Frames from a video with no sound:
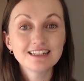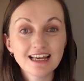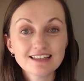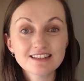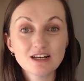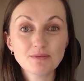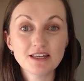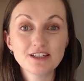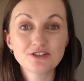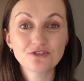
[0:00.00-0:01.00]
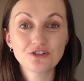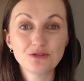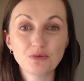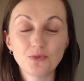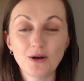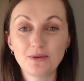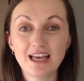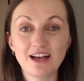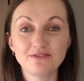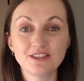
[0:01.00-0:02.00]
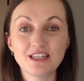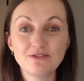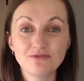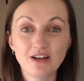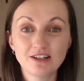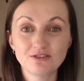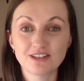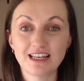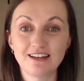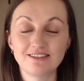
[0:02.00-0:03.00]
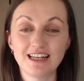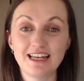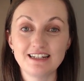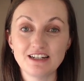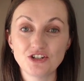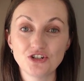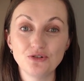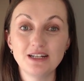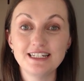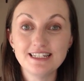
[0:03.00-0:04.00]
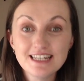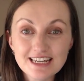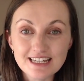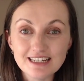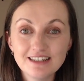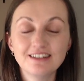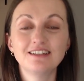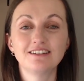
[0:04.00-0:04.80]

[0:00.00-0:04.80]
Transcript: Next up is a group where we have the final sound ending to a D.